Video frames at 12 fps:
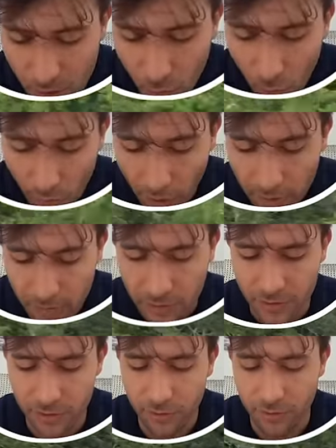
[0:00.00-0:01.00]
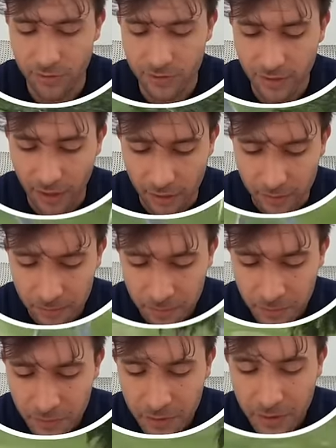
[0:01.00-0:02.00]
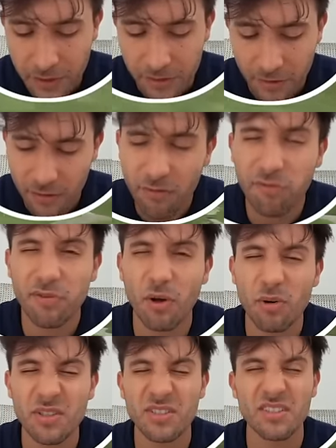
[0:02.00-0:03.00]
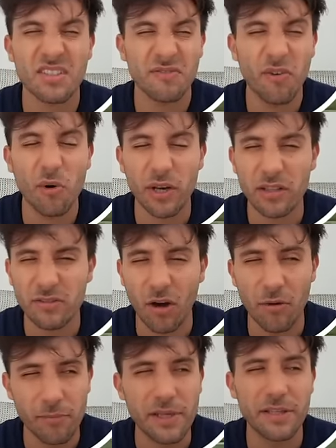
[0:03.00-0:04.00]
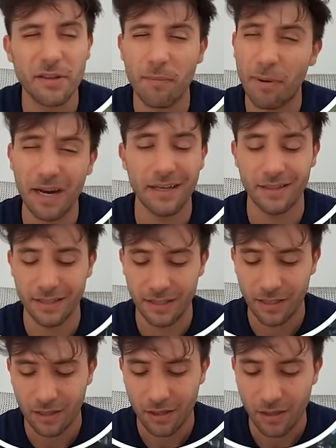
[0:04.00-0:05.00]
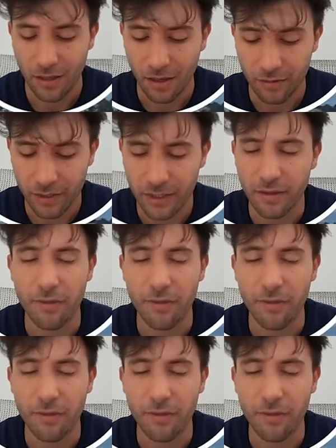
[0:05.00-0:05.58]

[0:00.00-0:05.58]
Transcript: What I'm gonna do instead is I'm gonna focus focus on being the pilot. All right,